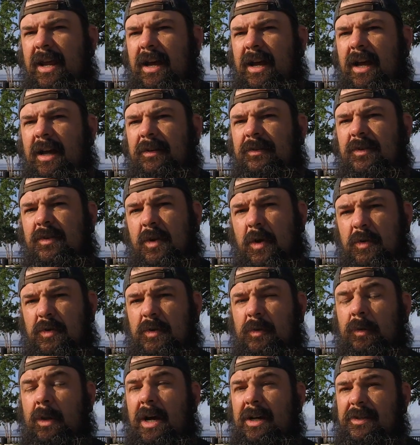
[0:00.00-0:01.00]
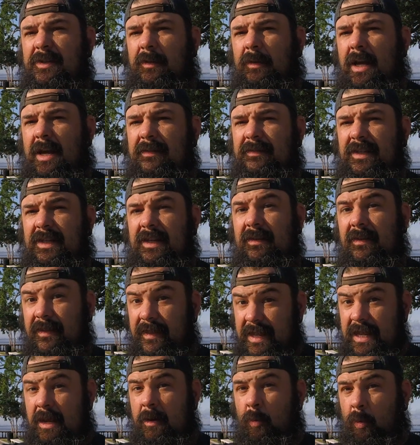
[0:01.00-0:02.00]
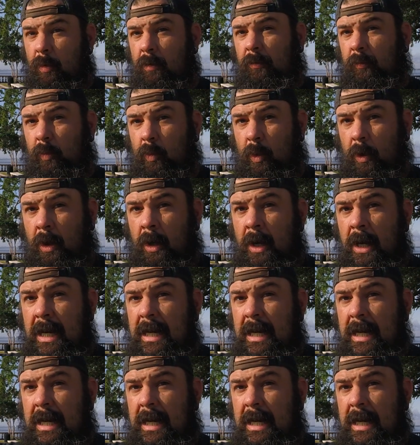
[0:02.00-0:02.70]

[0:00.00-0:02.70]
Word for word: uh, to those who lost their lives in the World War.